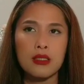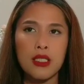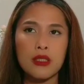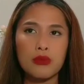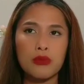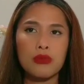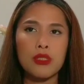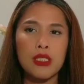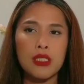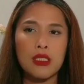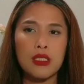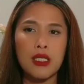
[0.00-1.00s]
that will
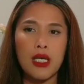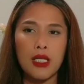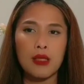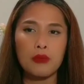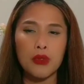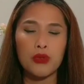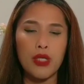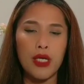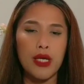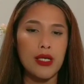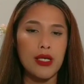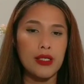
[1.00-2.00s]
really help you,
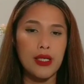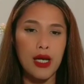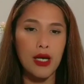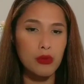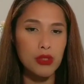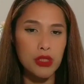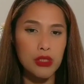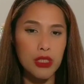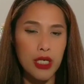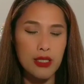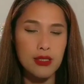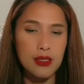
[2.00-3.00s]
and I would
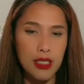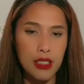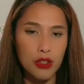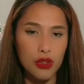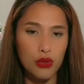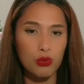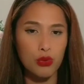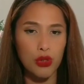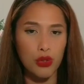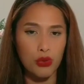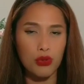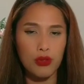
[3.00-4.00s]
suggest that you
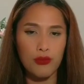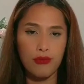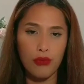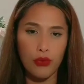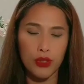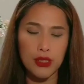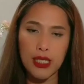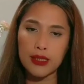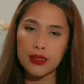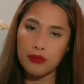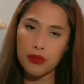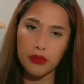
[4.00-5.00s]
would look for these
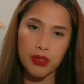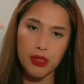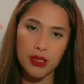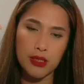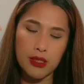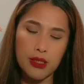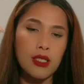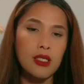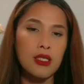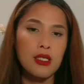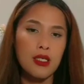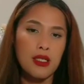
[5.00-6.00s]
active ingredients.
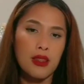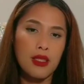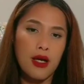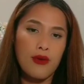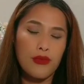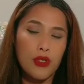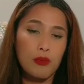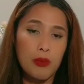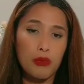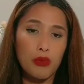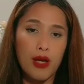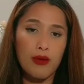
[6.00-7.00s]
Now, for the
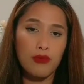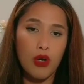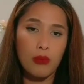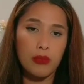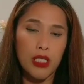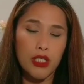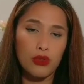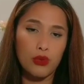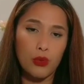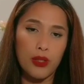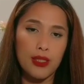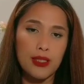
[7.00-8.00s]
people who have
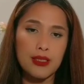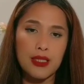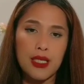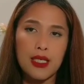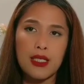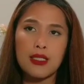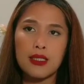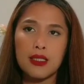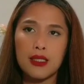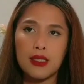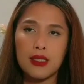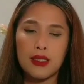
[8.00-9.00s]
combination to oily skin,